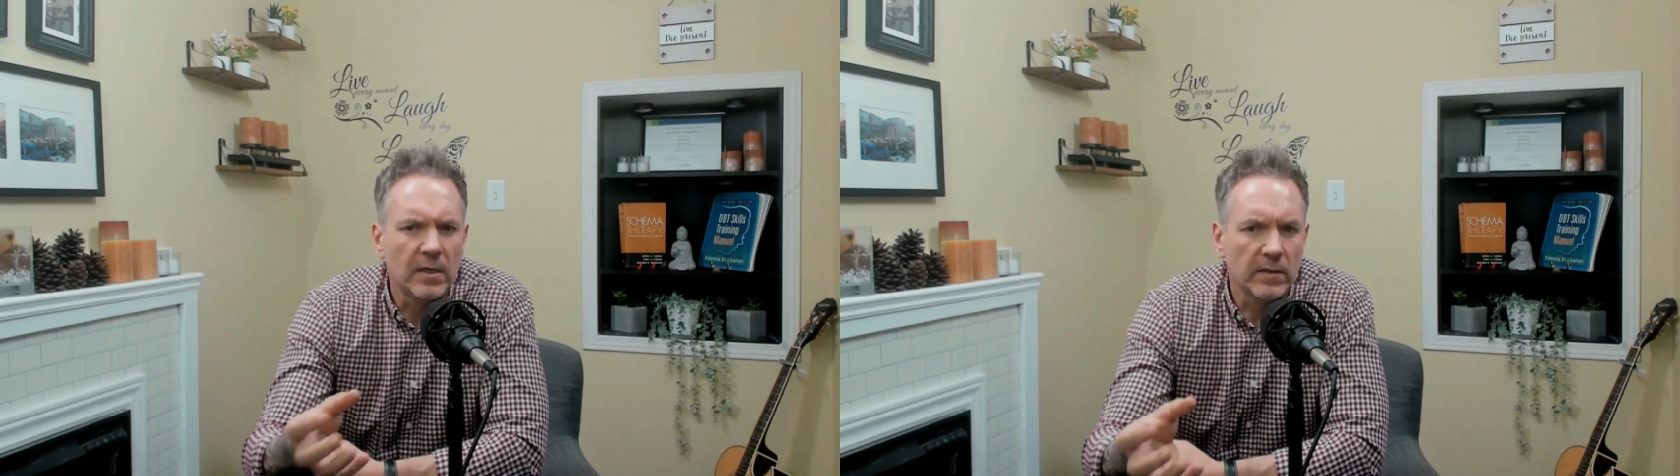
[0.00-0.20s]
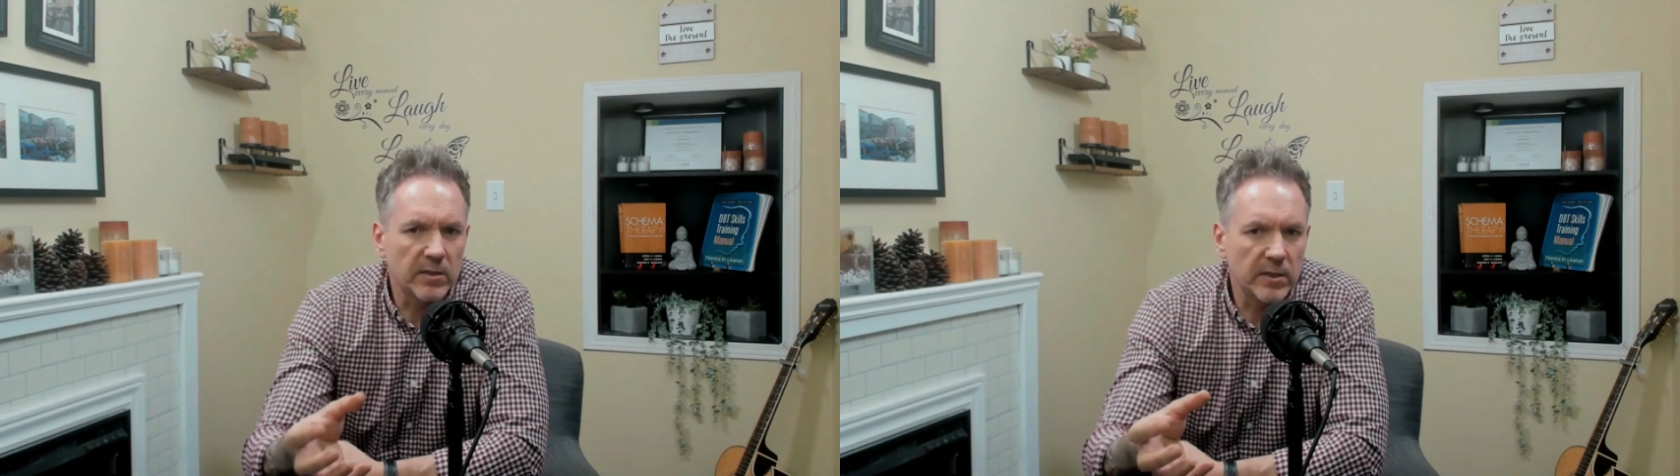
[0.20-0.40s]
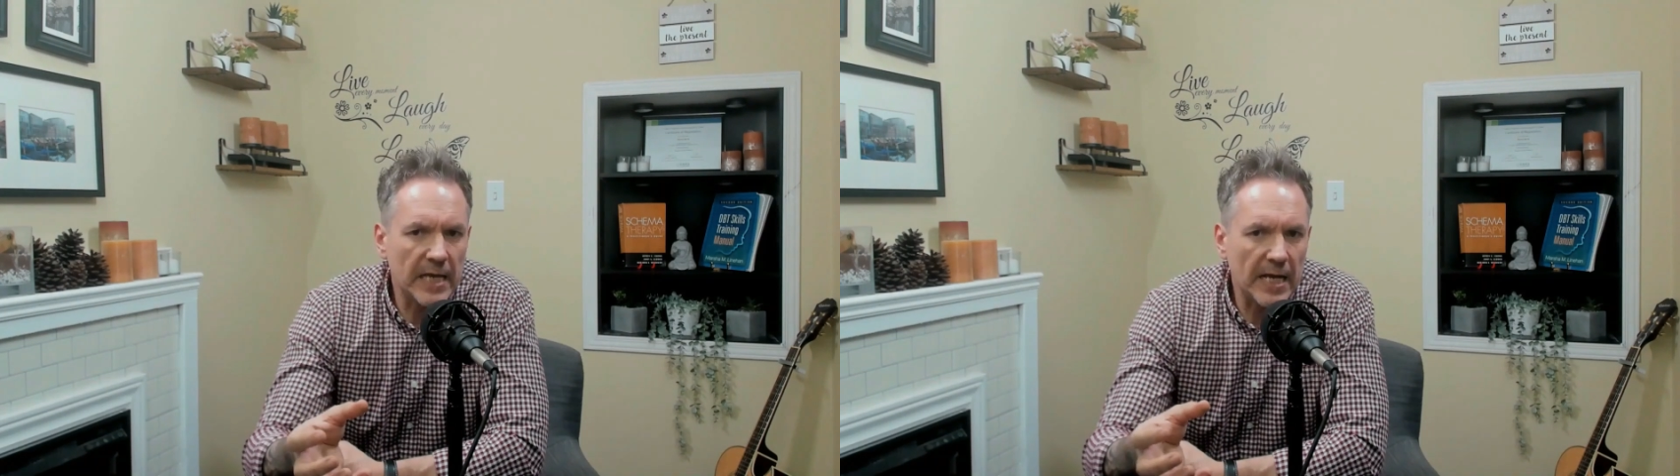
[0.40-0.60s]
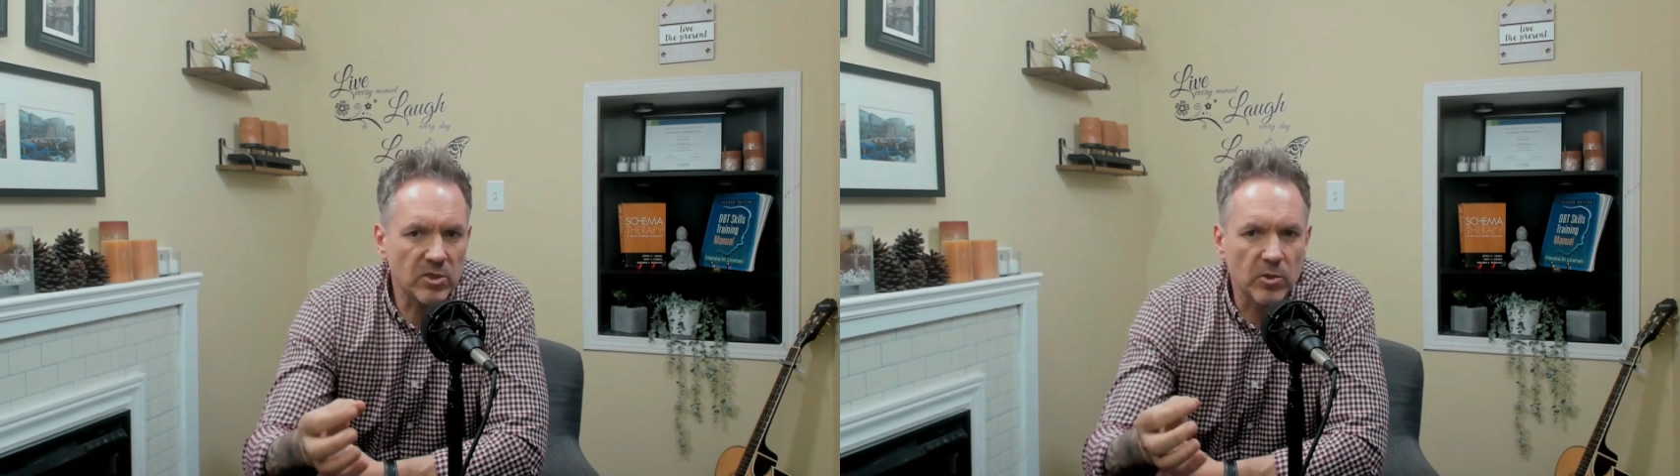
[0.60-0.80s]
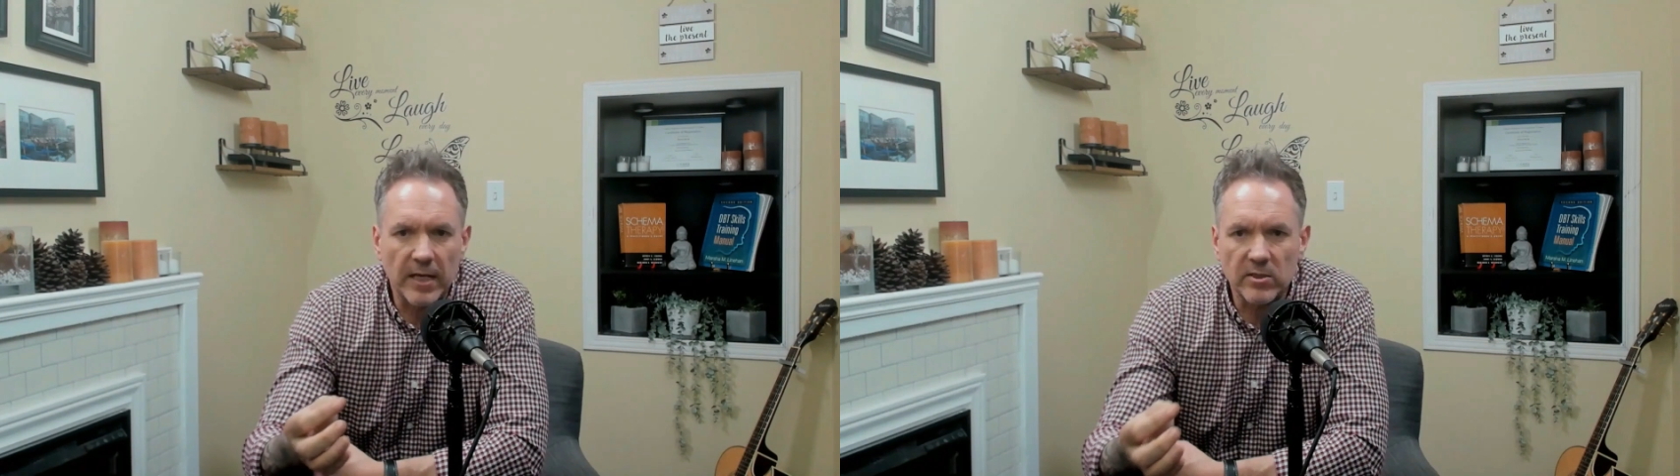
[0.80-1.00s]
that's
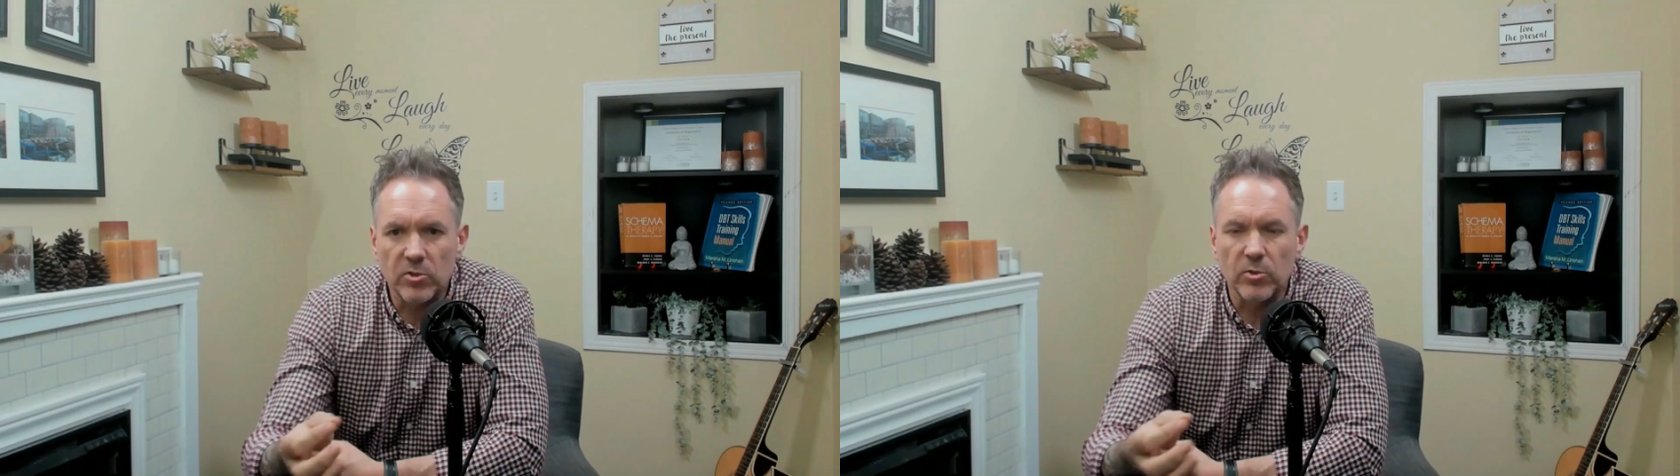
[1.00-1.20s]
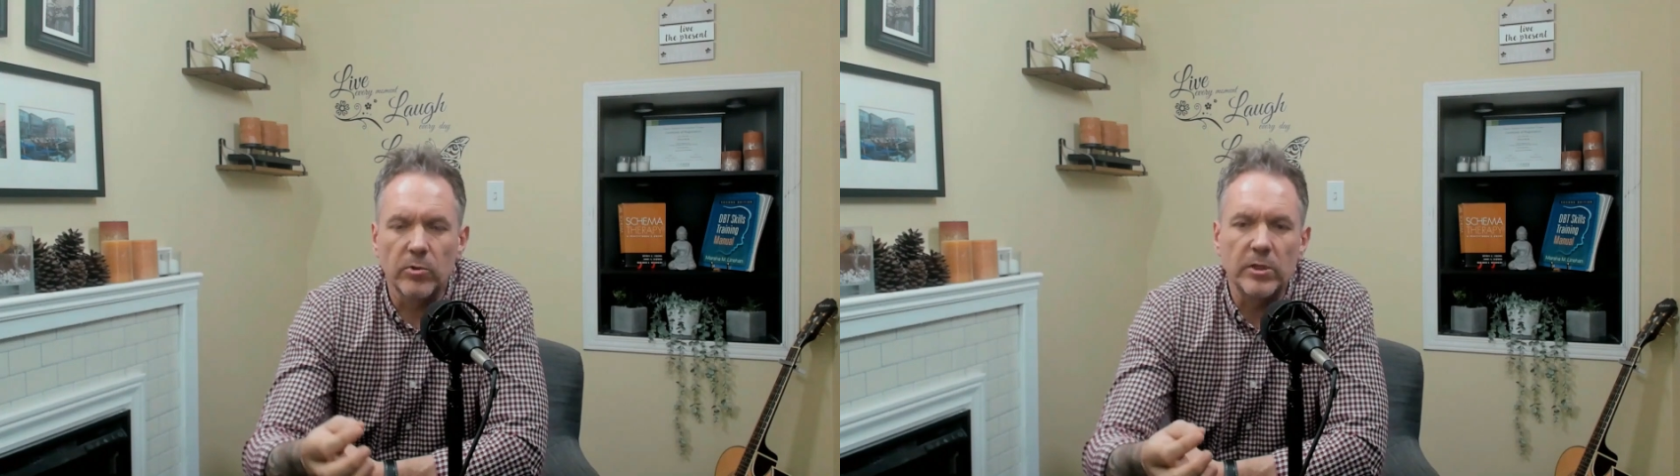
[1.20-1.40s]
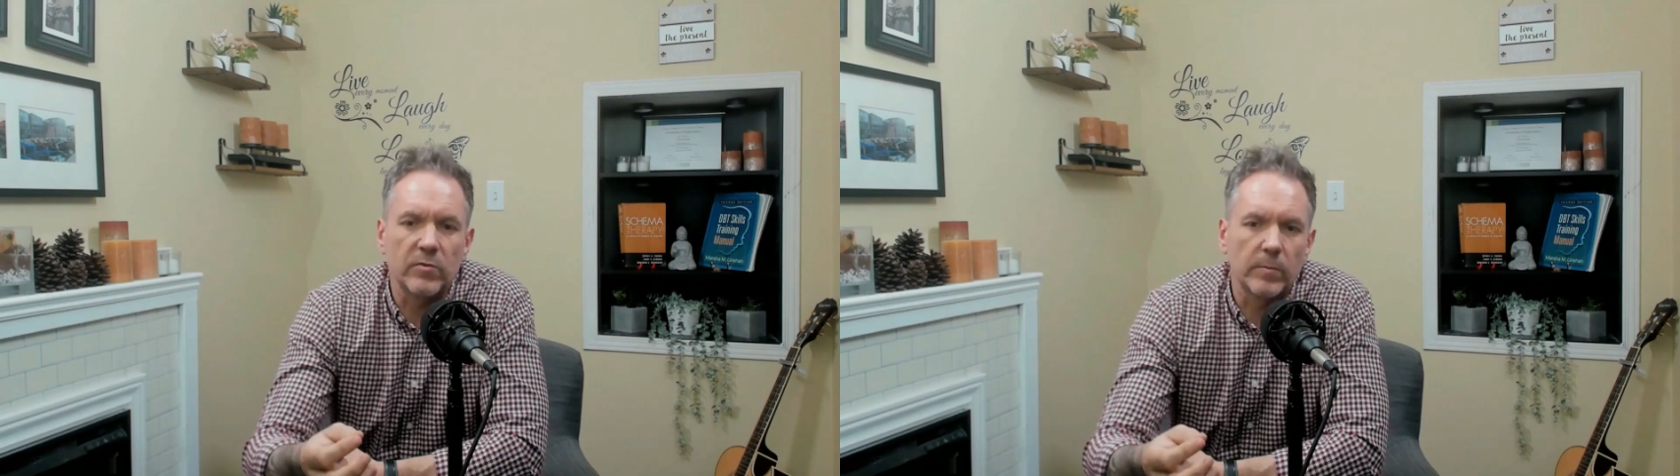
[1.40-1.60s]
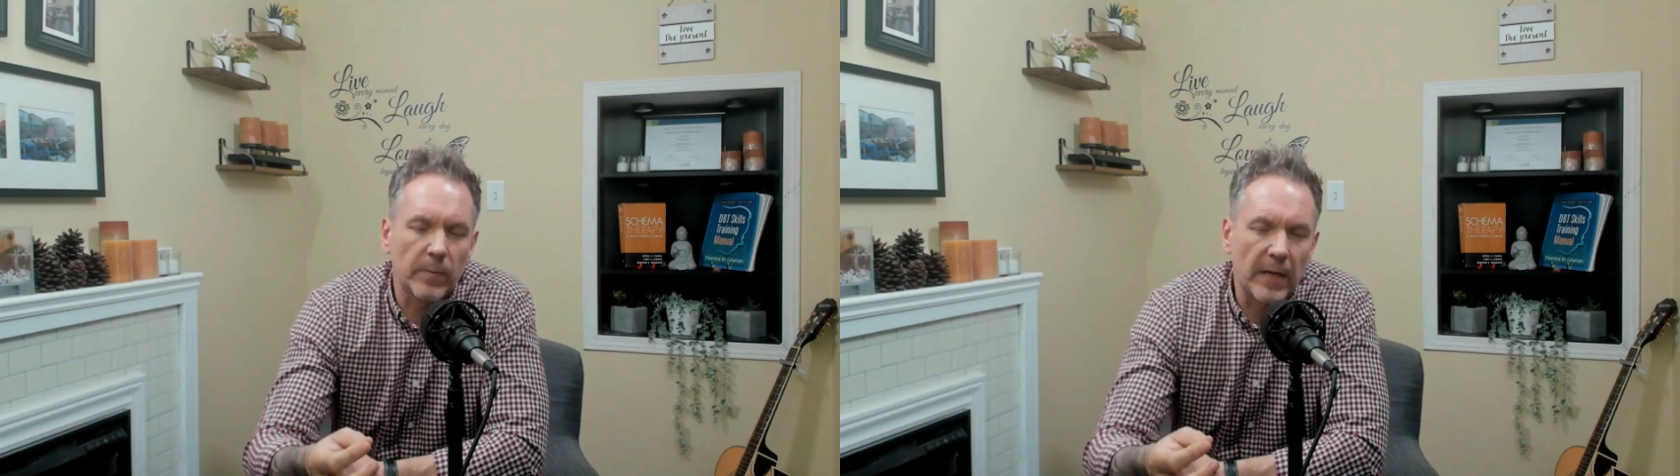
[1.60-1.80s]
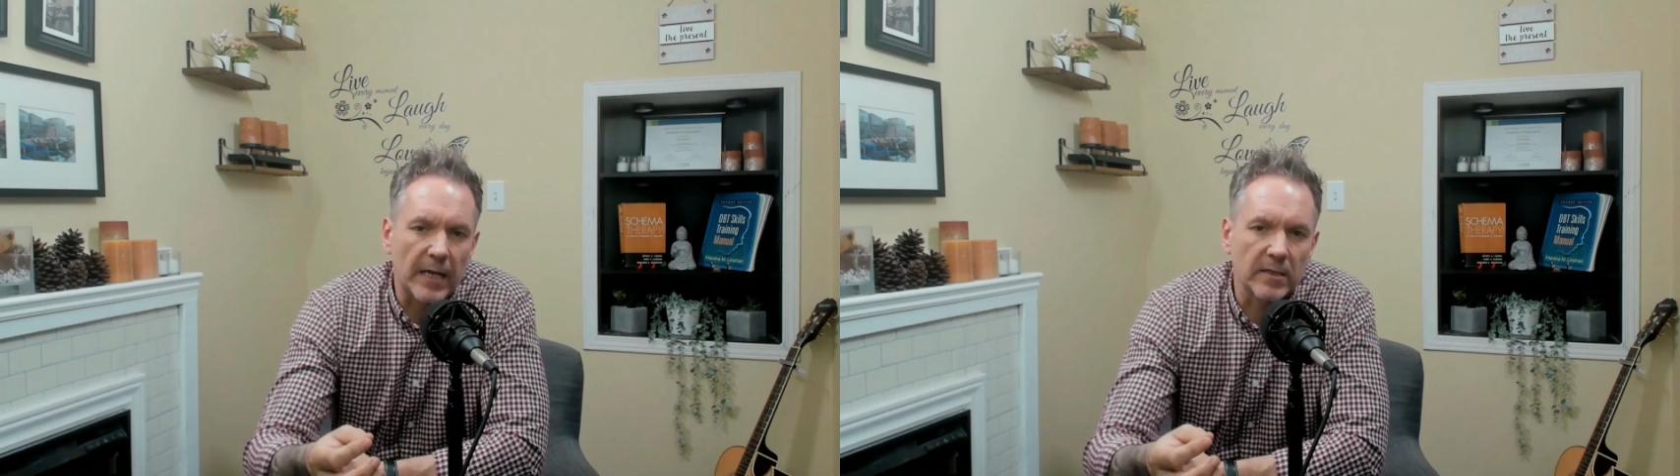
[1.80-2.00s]
attached to our stories from the
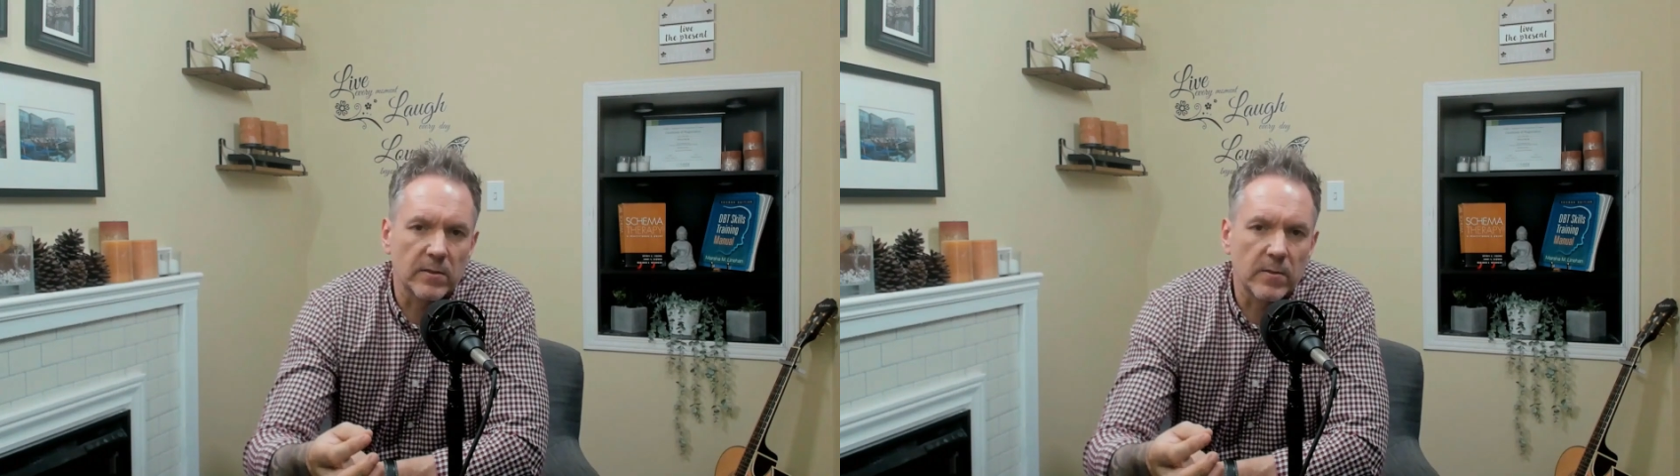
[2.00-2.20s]
past.